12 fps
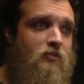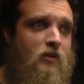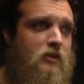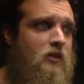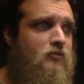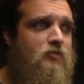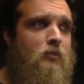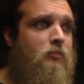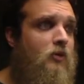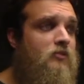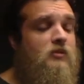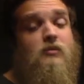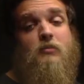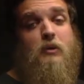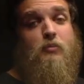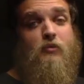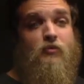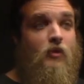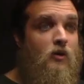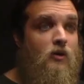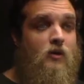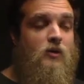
Like you have some person that might prefer,